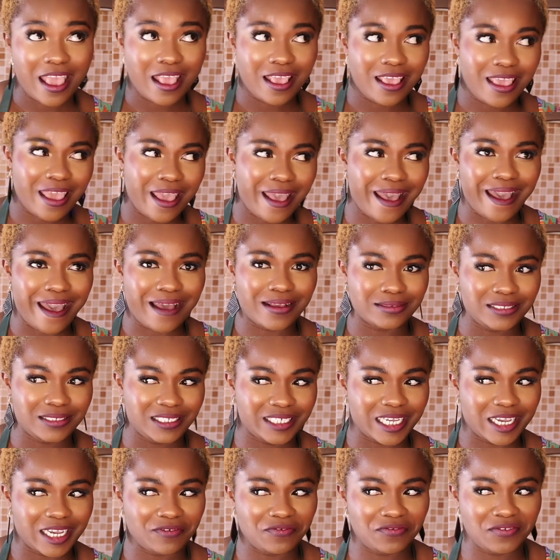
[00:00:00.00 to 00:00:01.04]
Yeah,
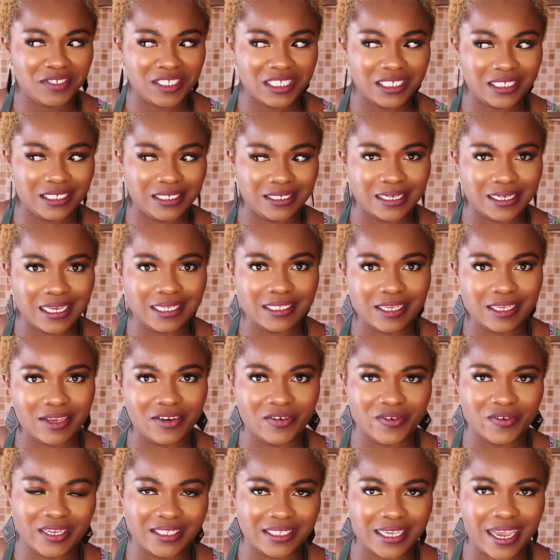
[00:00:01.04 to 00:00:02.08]
Chef Chini, that's a
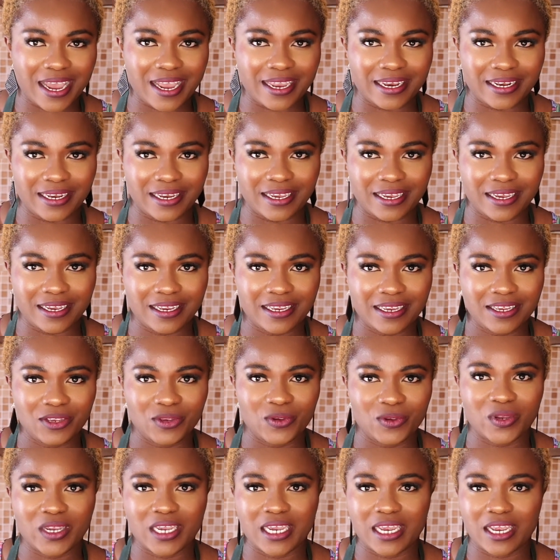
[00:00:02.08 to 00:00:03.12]
great idea.
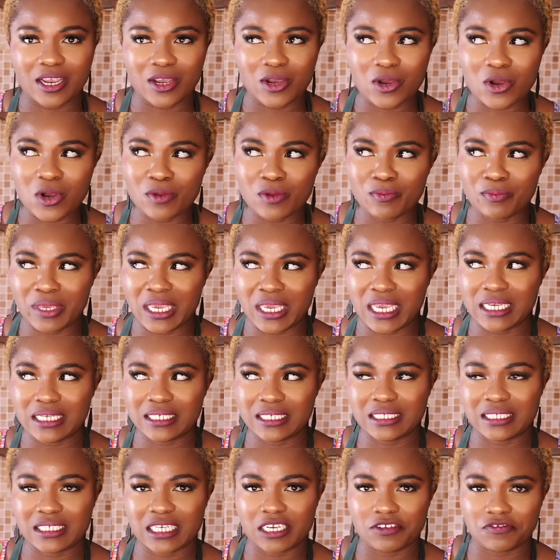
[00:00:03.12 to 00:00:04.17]
You can call me
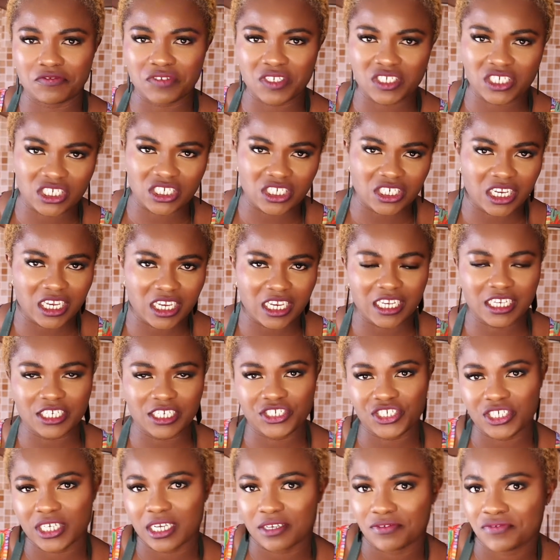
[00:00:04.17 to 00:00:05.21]
Chef Chini,
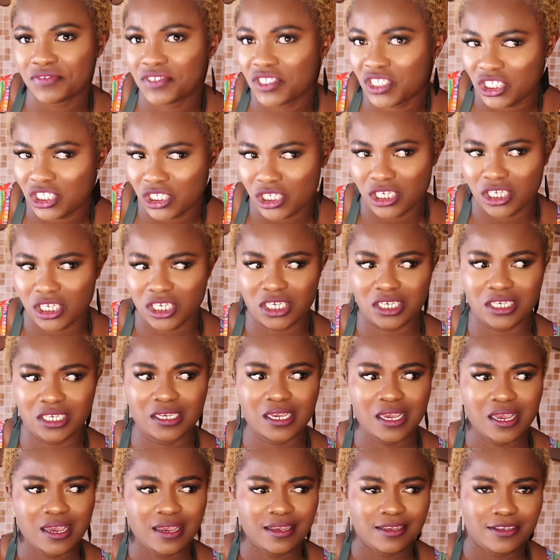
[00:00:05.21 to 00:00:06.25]
Chef Chi,
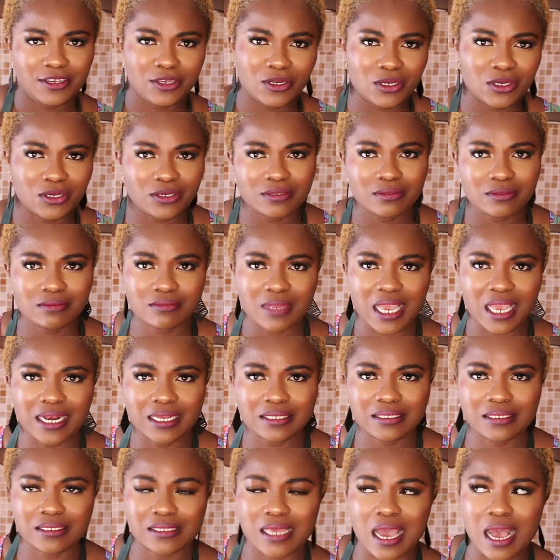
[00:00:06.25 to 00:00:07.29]
you know,
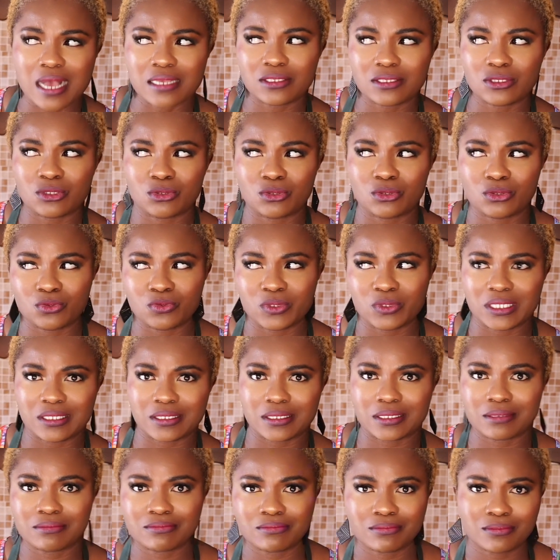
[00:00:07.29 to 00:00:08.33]
anything that has to do
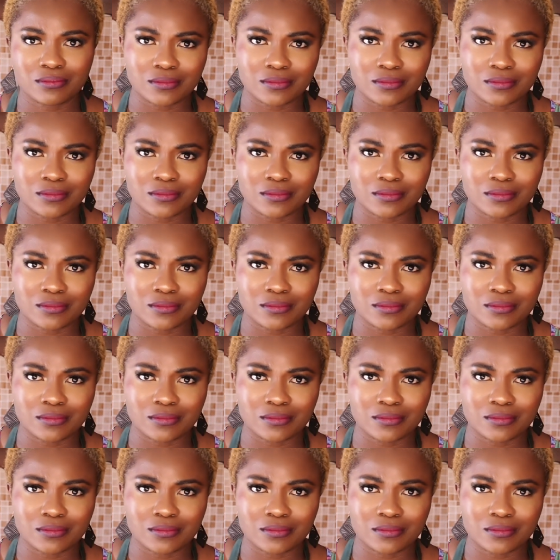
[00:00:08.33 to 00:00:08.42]
with